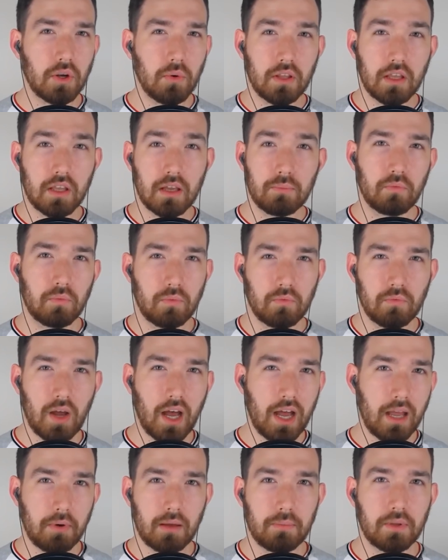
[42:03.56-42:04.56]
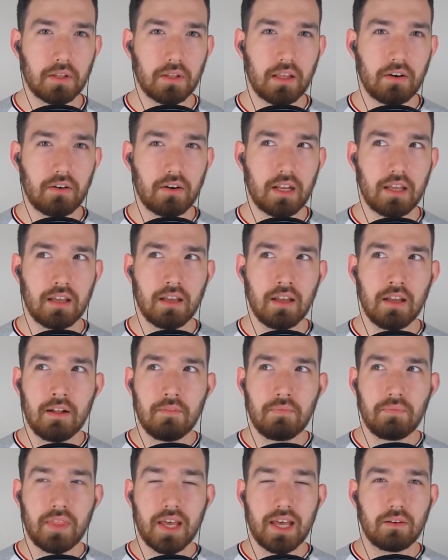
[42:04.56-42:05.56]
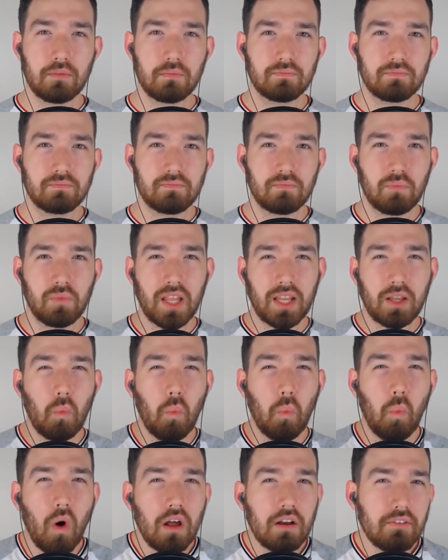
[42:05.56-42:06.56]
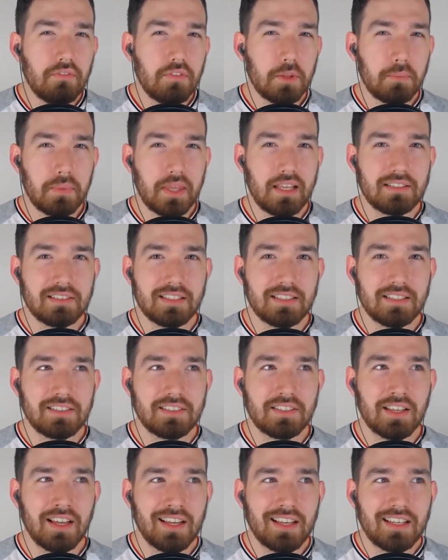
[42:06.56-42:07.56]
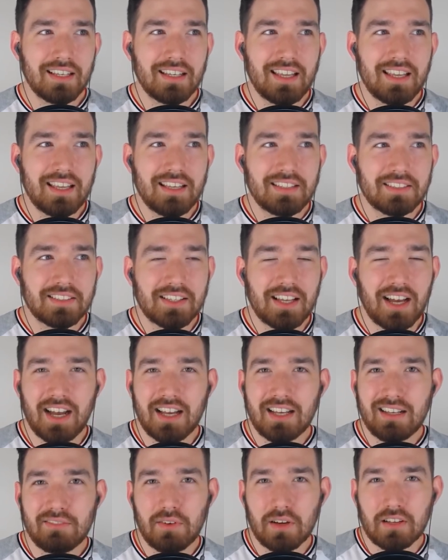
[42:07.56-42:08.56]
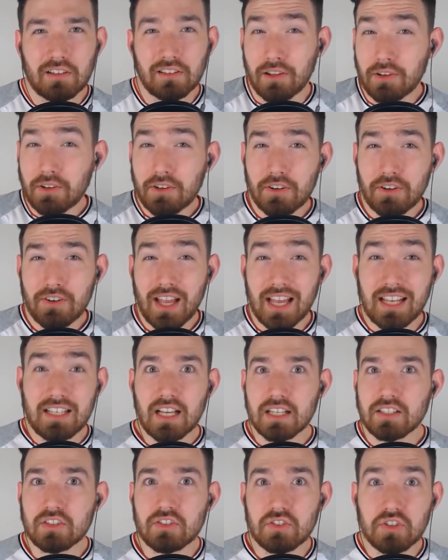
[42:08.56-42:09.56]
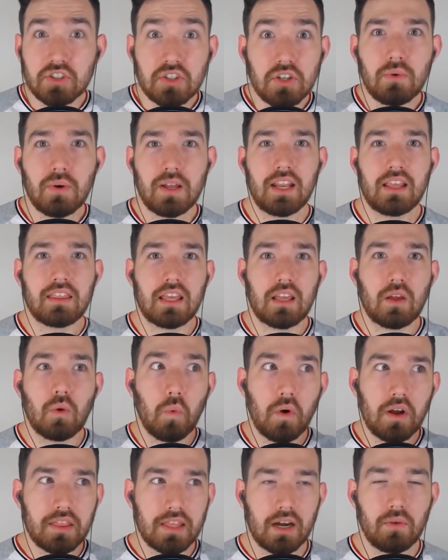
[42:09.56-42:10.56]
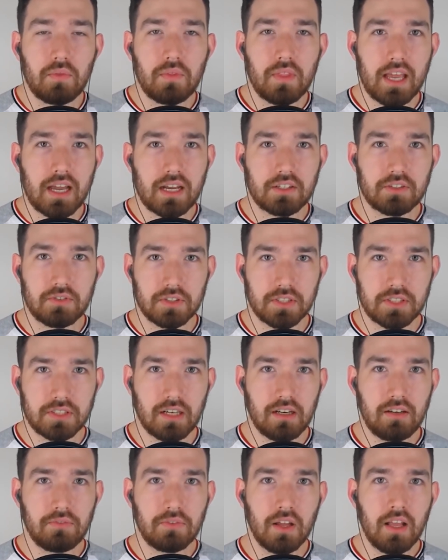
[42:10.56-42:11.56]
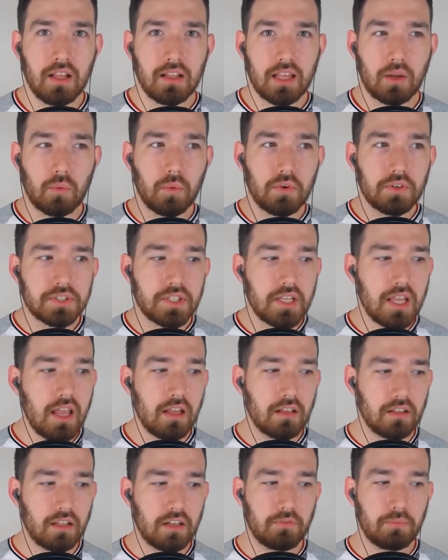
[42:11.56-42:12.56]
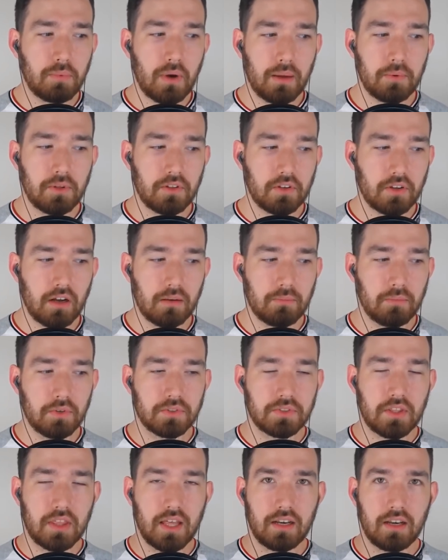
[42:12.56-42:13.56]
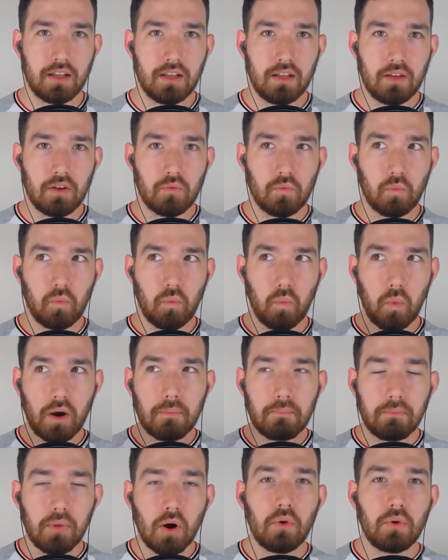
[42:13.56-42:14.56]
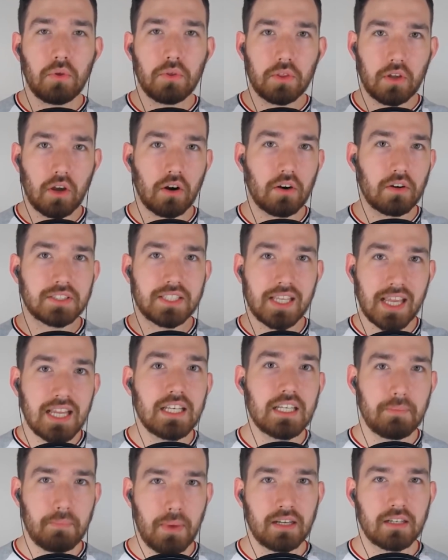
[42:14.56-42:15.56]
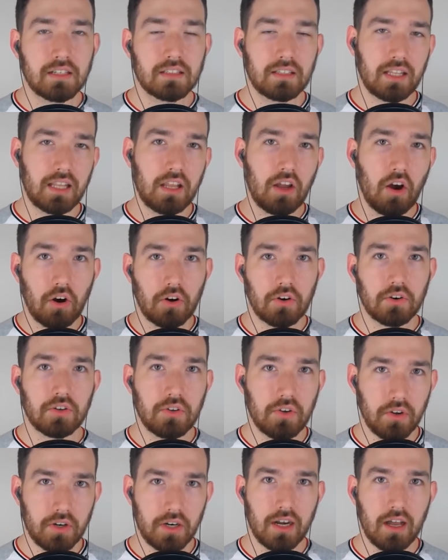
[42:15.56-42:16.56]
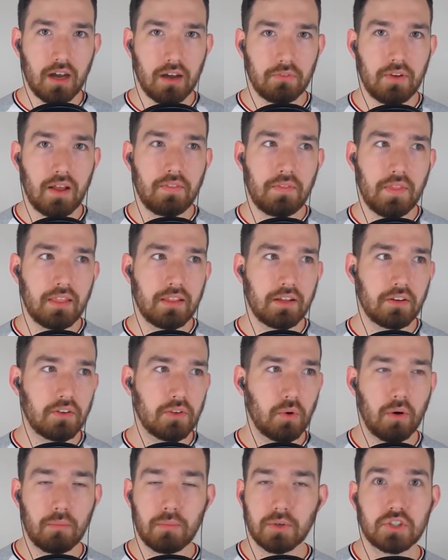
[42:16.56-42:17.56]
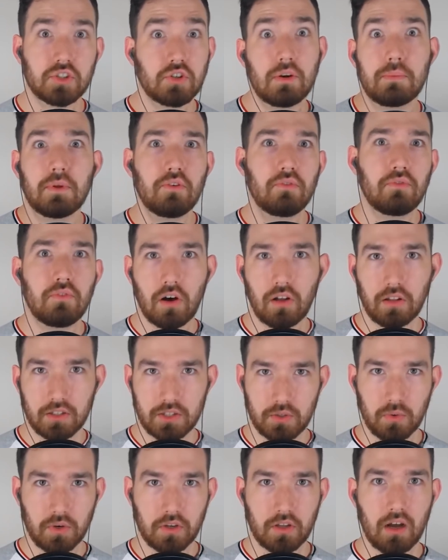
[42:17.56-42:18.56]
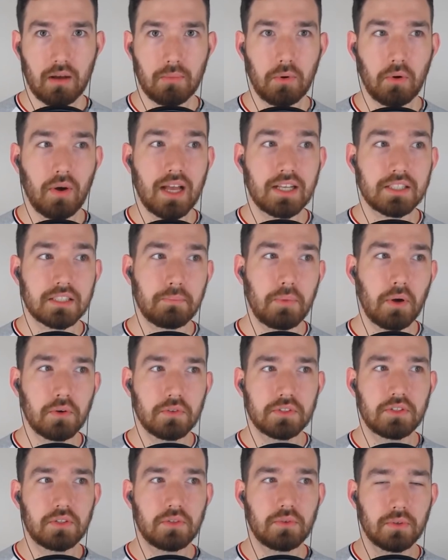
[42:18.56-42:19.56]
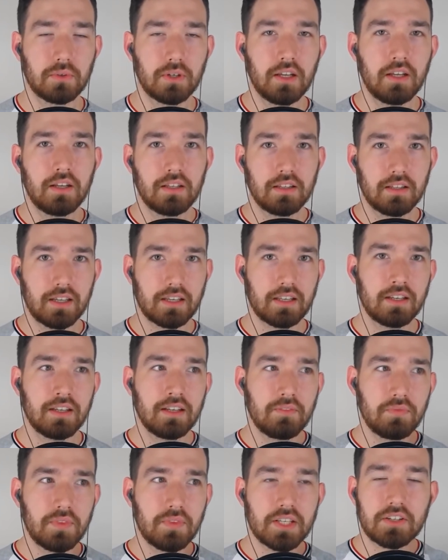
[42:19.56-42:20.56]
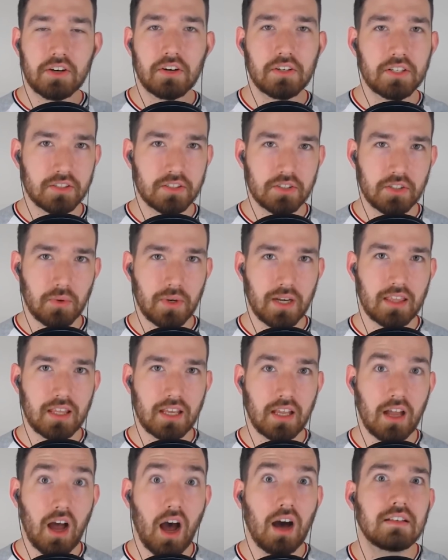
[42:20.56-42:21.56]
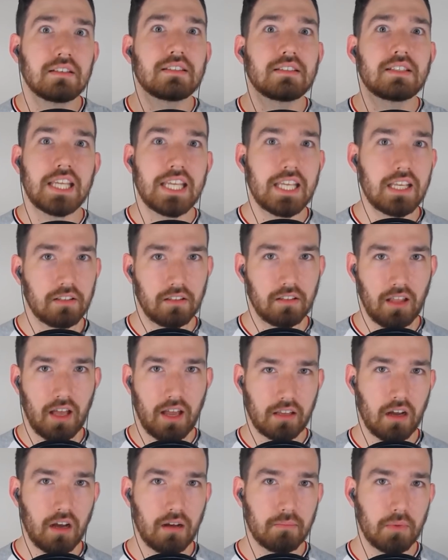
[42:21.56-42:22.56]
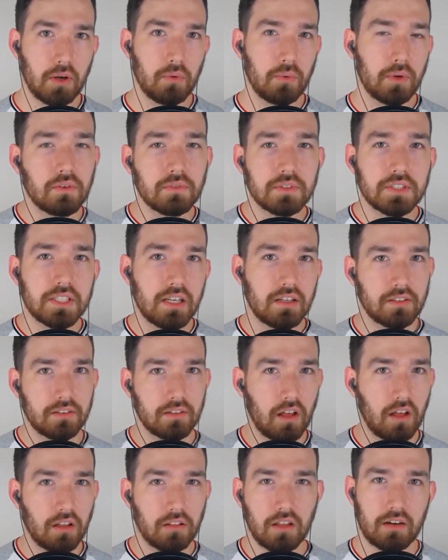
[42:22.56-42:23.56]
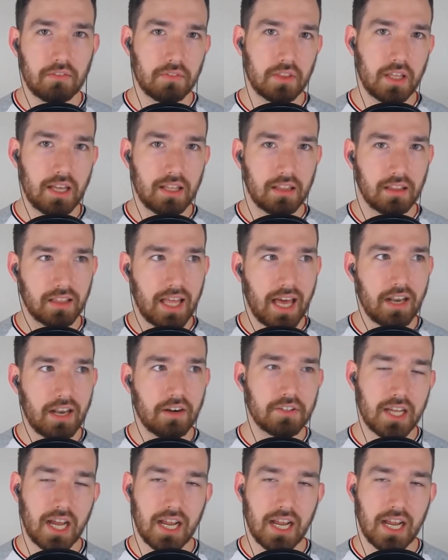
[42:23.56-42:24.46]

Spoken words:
showing up in high popularity that, like, one of the pieces is kind of a clunker and doesn't do anything without the extra stuff. Like, we're seeing a lot of popular combos that where both cards independently are good enough, and then you almost trip and fall into a combo, as opposed to, like, this card doesn't do anything until I combo. We don't see a lot of that latter